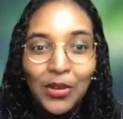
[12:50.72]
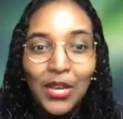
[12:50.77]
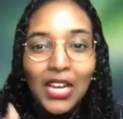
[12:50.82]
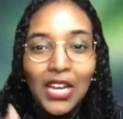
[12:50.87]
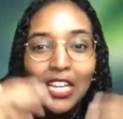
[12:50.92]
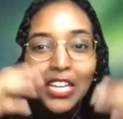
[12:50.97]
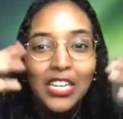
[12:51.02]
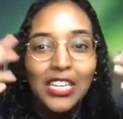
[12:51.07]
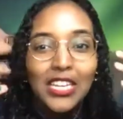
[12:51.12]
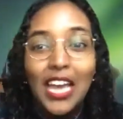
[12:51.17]

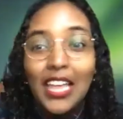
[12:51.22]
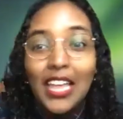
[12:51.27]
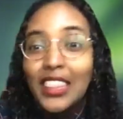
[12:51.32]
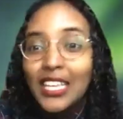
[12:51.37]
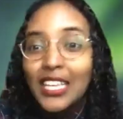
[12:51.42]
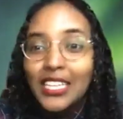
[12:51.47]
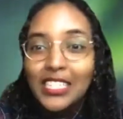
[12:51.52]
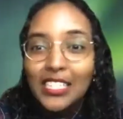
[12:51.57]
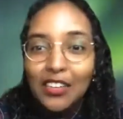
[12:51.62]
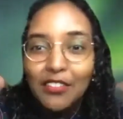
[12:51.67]
nothing
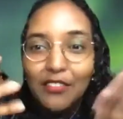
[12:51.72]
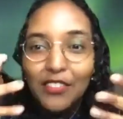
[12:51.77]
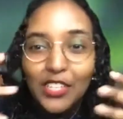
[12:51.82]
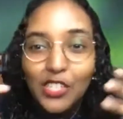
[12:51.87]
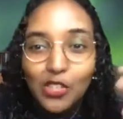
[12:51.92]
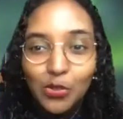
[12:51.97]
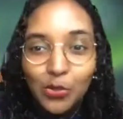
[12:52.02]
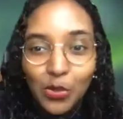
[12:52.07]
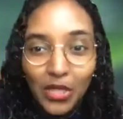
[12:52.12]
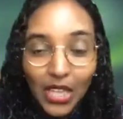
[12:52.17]
to
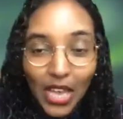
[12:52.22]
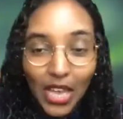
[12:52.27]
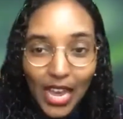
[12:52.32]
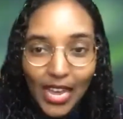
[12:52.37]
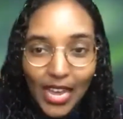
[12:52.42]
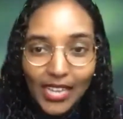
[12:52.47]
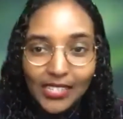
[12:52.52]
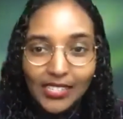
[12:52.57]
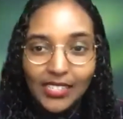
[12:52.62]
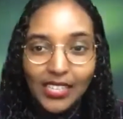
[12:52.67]

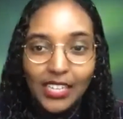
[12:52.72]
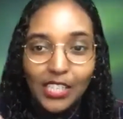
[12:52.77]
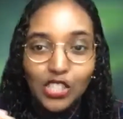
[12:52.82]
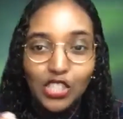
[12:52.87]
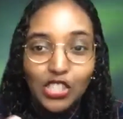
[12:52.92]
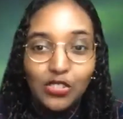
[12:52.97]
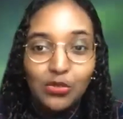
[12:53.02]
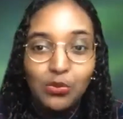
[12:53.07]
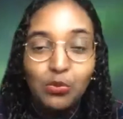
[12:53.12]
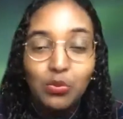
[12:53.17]
visualize, like
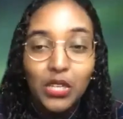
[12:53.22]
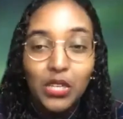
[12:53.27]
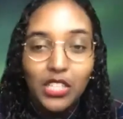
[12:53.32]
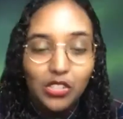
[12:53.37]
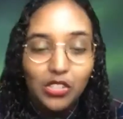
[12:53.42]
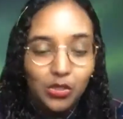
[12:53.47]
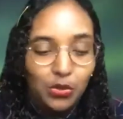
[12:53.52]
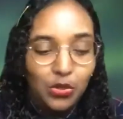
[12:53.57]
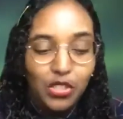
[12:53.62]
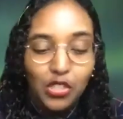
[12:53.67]
just really
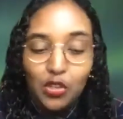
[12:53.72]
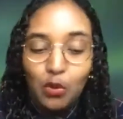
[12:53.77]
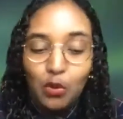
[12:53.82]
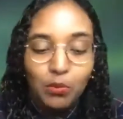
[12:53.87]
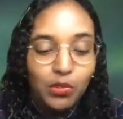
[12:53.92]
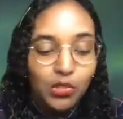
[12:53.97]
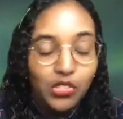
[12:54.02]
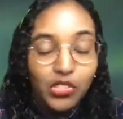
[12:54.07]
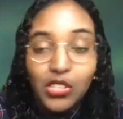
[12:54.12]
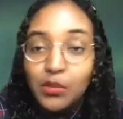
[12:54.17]
truly no
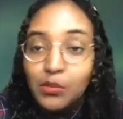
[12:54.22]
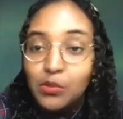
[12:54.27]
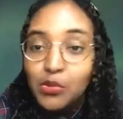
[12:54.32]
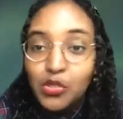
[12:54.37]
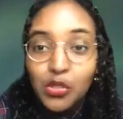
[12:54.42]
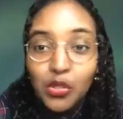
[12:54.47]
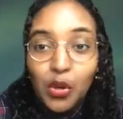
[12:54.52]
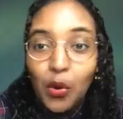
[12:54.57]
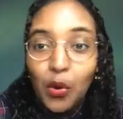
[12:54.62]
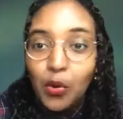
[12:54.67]
museums to
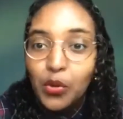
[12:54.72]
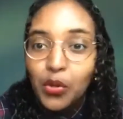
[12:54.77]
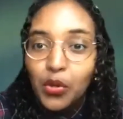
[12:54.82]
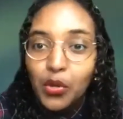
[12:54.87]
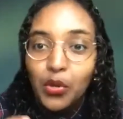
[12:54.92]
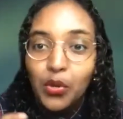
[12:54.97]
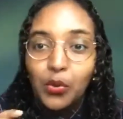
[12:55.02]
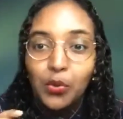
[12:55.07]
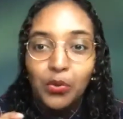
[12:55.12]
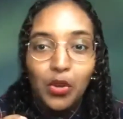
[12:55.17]
go
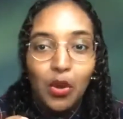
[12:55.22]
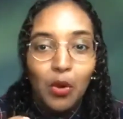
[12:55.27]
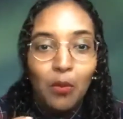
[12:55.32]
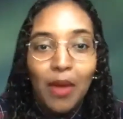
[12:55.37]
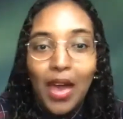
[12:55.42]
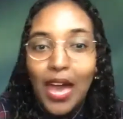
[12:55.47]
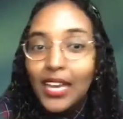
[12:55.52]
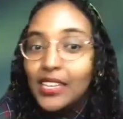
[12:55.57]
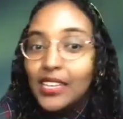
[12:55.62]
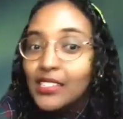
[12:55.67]
to, no
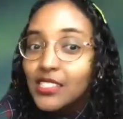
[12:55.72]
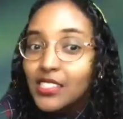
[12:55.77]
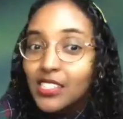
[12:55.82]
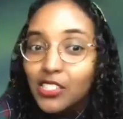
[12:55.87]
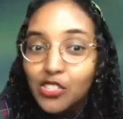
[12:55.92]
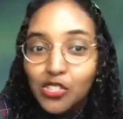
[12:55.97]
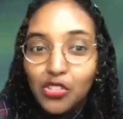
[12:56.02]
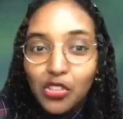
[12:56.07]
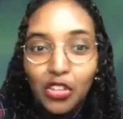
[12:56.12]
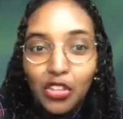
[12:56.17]
magazines
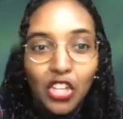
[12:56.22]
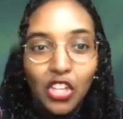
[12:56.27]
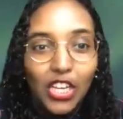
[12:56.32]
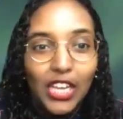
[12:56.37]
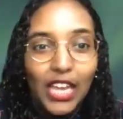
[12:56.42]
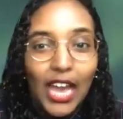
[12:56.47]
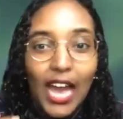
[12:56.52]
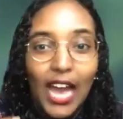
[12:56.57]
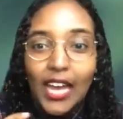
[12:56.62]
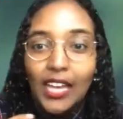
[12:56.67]
to look
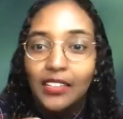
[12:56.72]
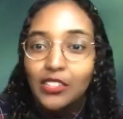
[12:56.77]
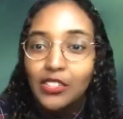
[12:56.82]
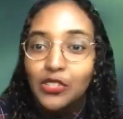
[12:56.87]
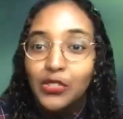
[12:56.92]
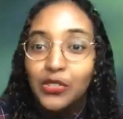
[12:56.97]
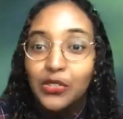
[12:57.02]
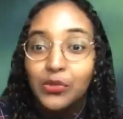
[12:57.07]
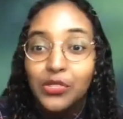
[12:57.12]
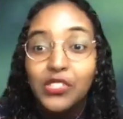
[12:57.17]
at,
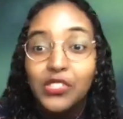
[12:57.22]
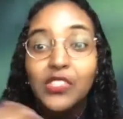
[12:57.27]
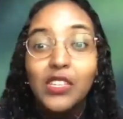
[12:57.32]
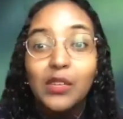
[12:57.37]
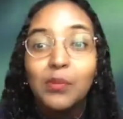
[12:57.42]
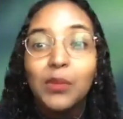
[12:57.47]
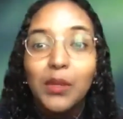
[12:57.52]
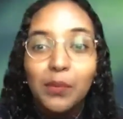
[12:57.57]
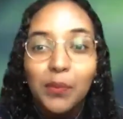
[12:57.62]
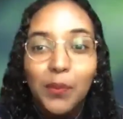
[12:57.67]
to see
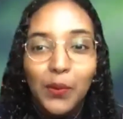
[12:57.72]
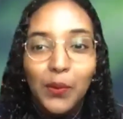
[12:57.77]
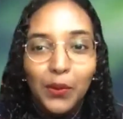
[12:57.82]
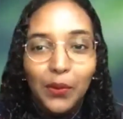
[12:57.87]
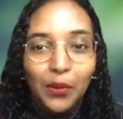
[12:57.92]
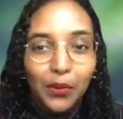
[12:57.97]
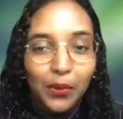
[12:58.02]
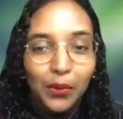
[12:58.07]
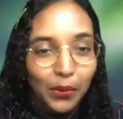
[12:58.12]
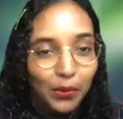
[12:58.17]
people
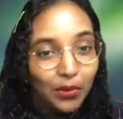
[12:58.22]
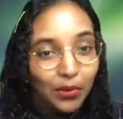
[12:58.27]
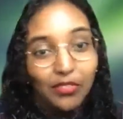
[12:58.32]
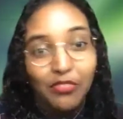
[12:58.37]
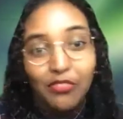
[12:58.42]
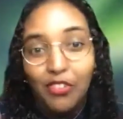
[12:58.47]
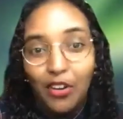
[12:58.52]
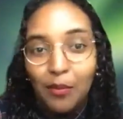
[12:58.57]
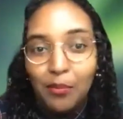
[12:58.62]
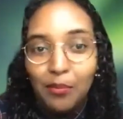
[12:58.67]
who were
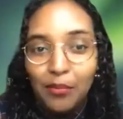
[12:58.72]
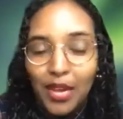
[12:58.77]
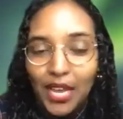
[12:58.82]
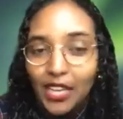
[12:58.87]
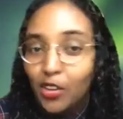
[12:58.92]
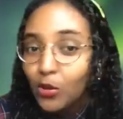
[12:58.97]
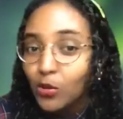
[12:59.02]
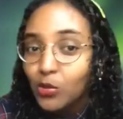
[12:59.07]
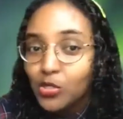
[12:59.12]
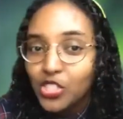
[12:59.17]
from my
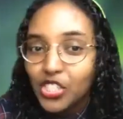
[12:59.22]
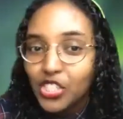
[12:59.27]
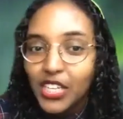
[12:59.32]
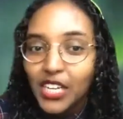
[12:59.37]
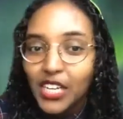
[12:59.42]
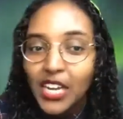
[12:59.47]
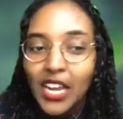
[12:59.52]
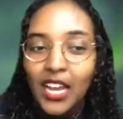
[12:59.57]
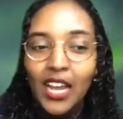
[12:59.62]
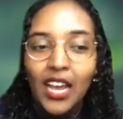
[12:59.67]
culture.
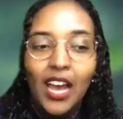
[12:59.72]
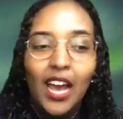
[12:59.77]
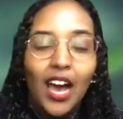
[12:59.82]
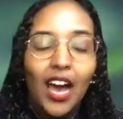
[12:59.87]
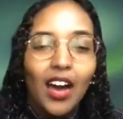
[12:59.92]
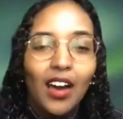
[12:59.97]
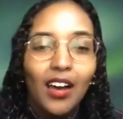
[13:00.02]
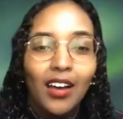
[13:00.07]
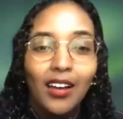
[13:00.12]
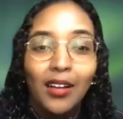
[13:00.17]

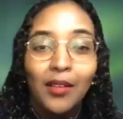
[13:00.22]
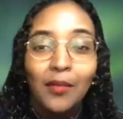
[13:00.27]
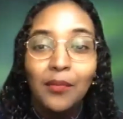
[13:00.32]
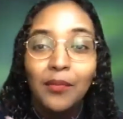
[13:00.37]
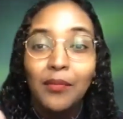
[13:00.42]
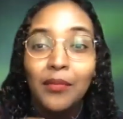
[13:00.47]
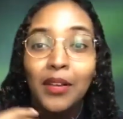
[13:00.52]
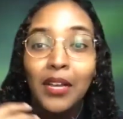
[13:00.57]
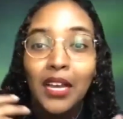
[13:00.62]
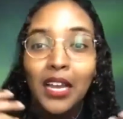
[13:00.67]
um
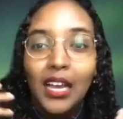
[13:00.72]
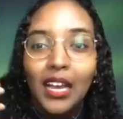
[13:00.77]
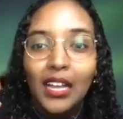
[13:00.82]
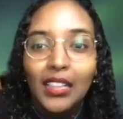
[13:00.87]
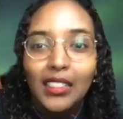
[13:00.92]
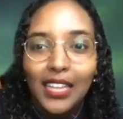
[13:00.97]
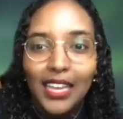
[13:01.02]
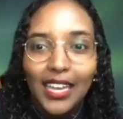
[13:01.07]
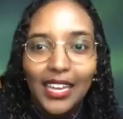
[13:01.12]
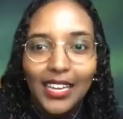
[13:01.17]

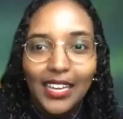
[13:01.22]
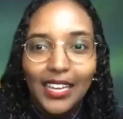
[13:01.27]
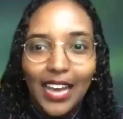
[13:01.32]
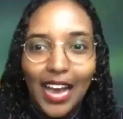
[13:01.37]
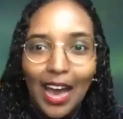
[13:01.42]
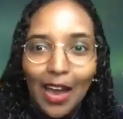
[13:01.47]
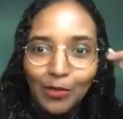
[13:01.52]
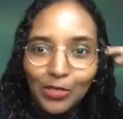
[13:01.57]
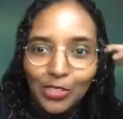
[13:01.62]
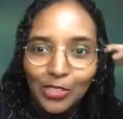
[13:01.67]
like I
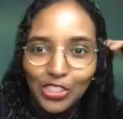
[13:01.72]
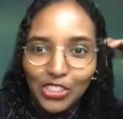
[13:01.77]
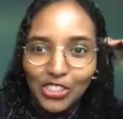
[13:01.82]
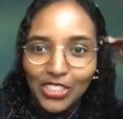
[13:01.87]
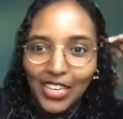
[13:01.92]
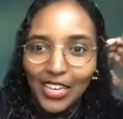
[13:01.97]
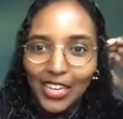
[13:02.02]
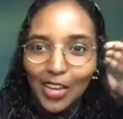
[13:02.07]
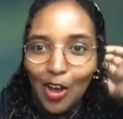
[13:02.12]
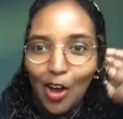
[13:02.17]
was just
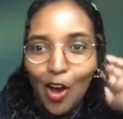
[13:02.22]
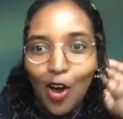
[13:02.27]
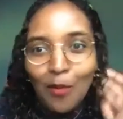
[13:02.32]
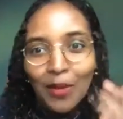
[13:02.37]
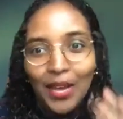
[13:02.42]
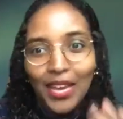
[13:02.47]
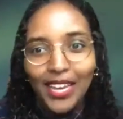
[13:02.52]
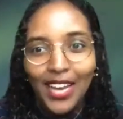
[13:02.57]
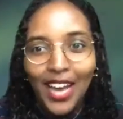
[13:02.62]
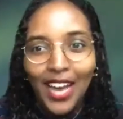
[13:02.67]
like, oh my
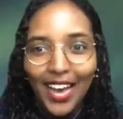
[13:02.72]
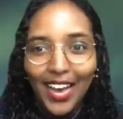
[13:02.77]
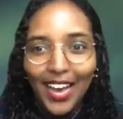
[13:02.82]
god,